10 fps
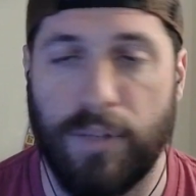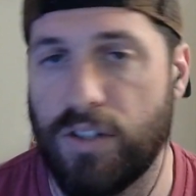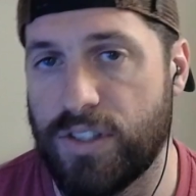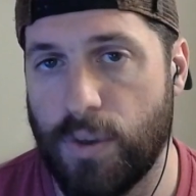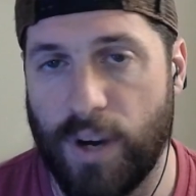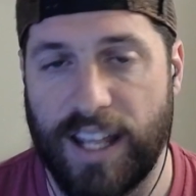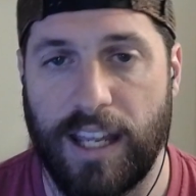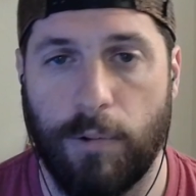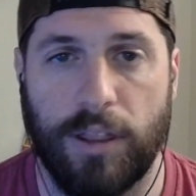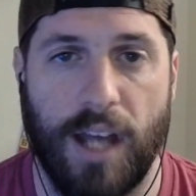and you still want to
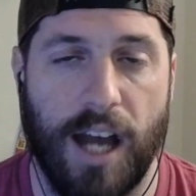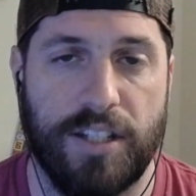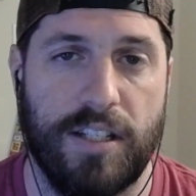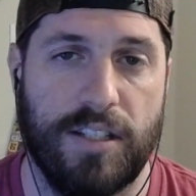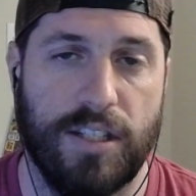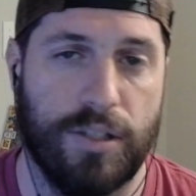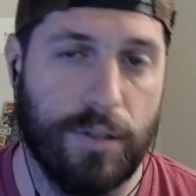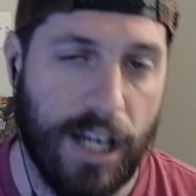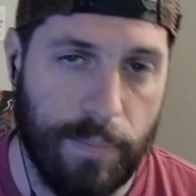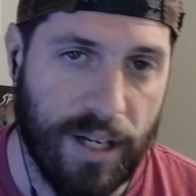hit with Nashi, this is
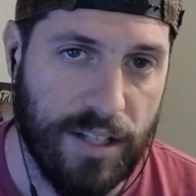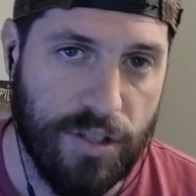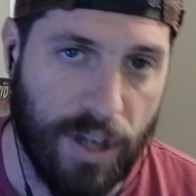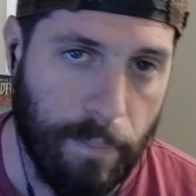great because you can